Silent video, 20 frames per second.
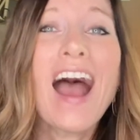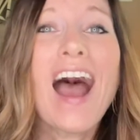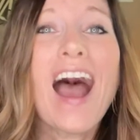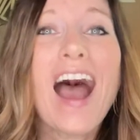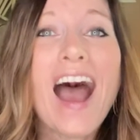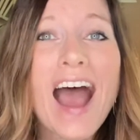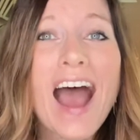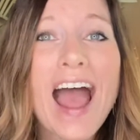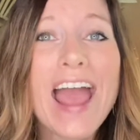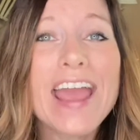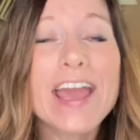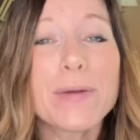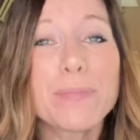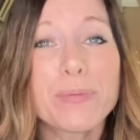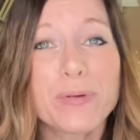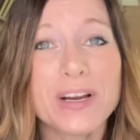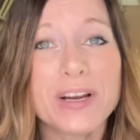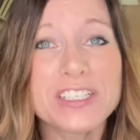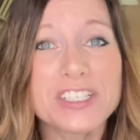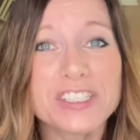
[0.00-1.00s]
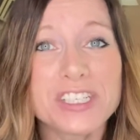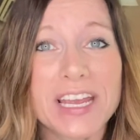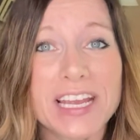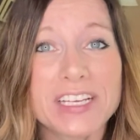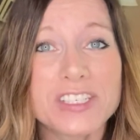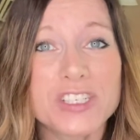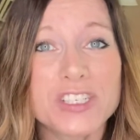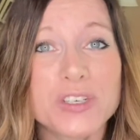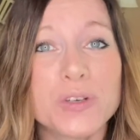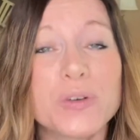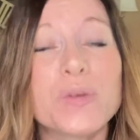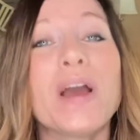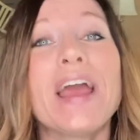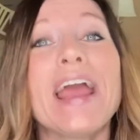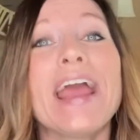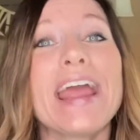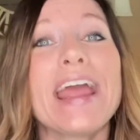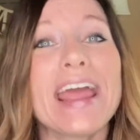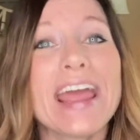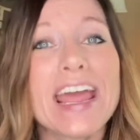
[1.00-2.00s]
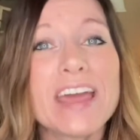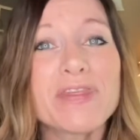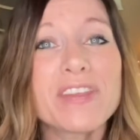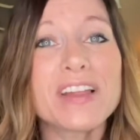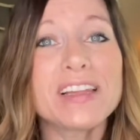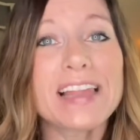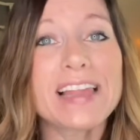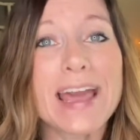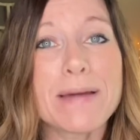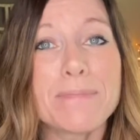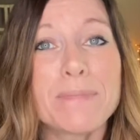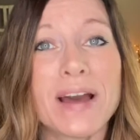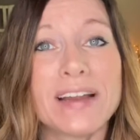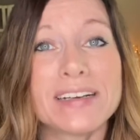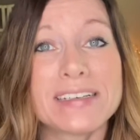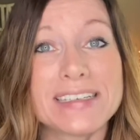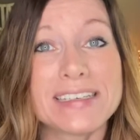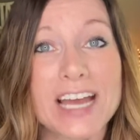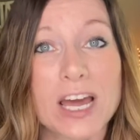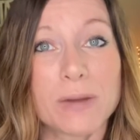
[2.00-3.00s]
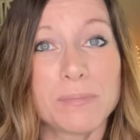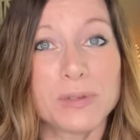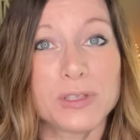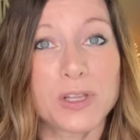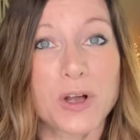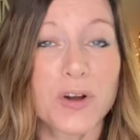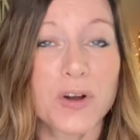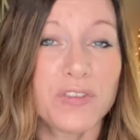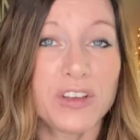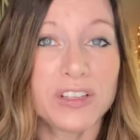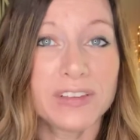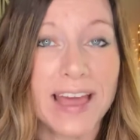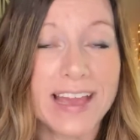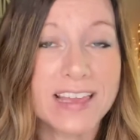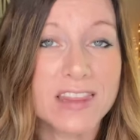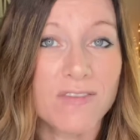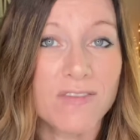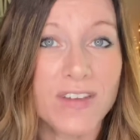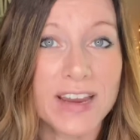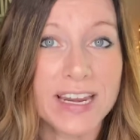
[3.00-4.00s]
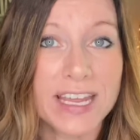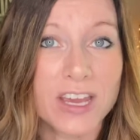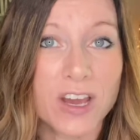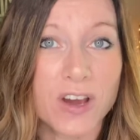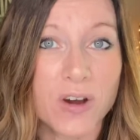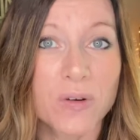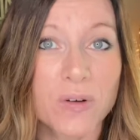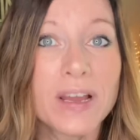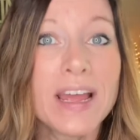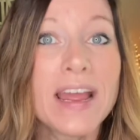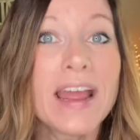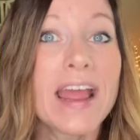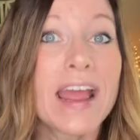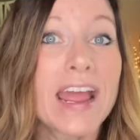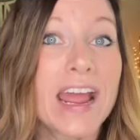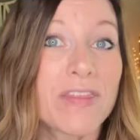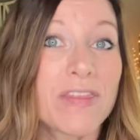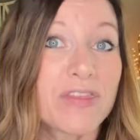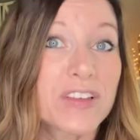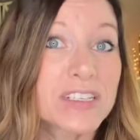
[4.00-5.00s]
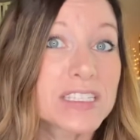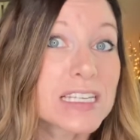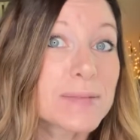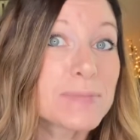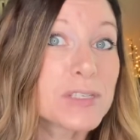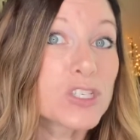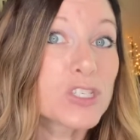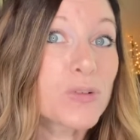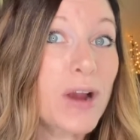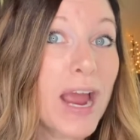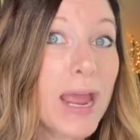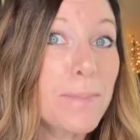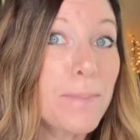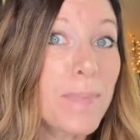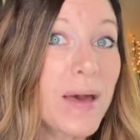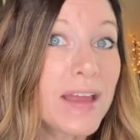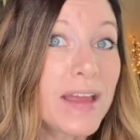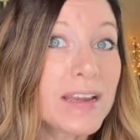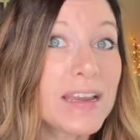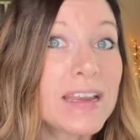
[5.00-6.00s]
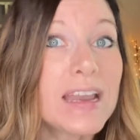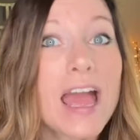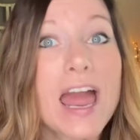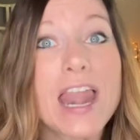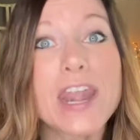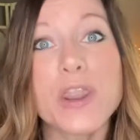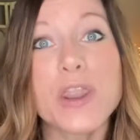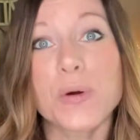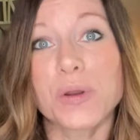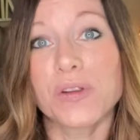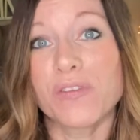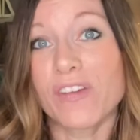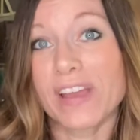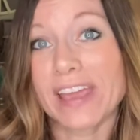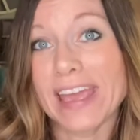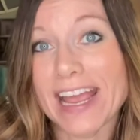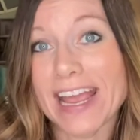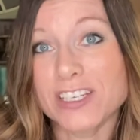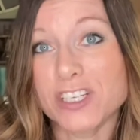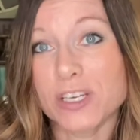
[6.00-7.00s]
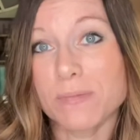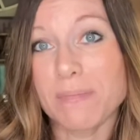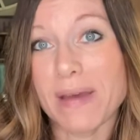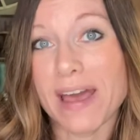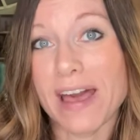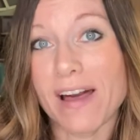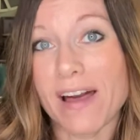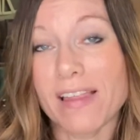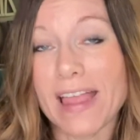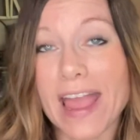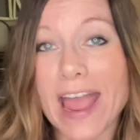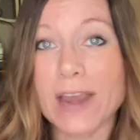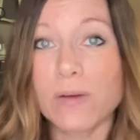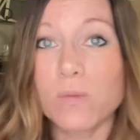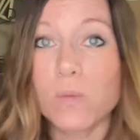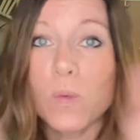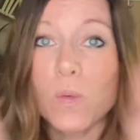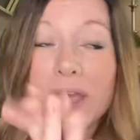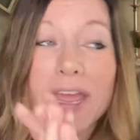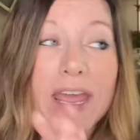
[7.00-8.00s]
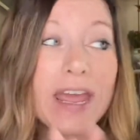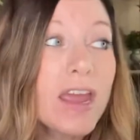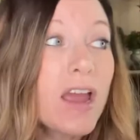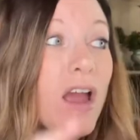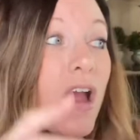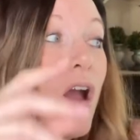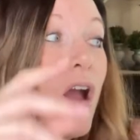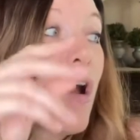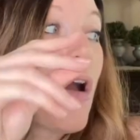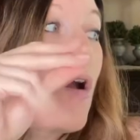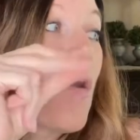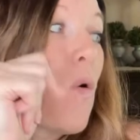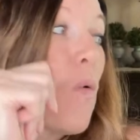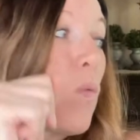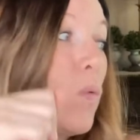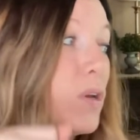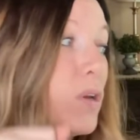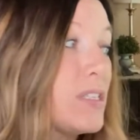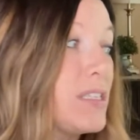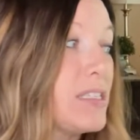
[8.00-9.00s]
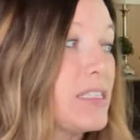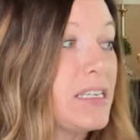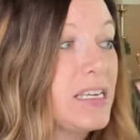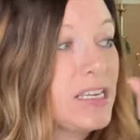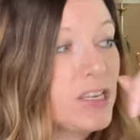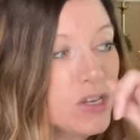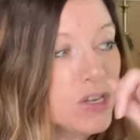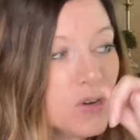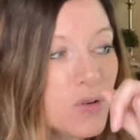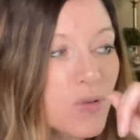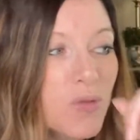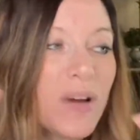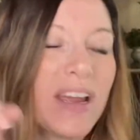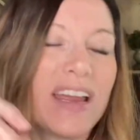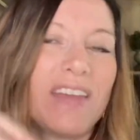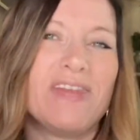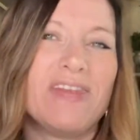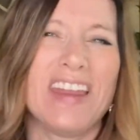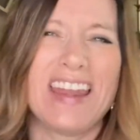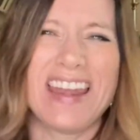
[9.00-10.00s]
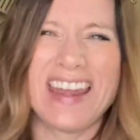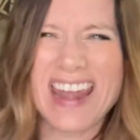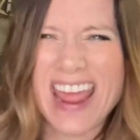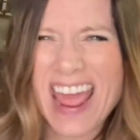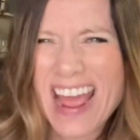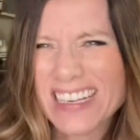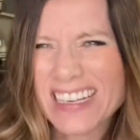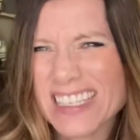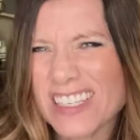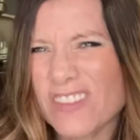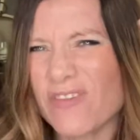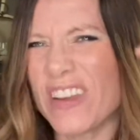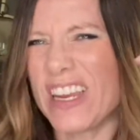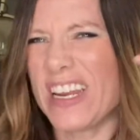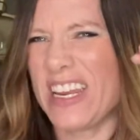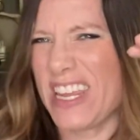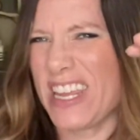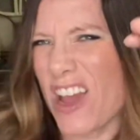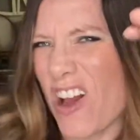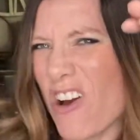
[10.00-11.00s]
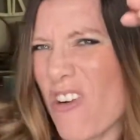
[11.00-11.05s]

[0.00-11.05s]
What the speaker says: I appreciate you. Hit the like button down below if you liked the video. Hit the subscribe button, notification bell, and we will see you in the next video.